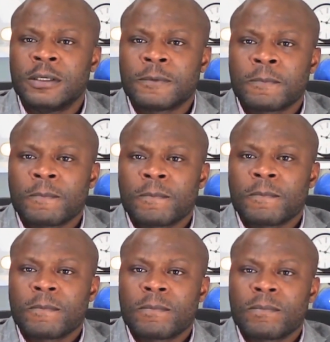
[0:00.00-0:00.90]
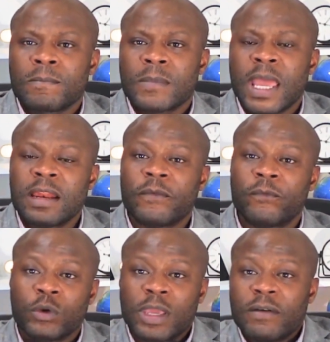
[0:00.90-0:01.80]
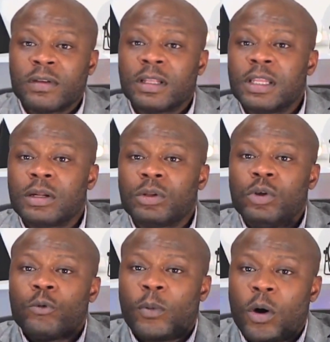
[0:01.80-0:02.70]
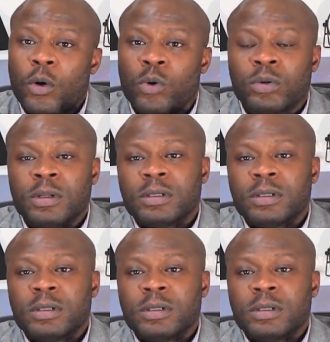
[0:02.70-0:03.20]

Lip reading: And if you give it a little loophole,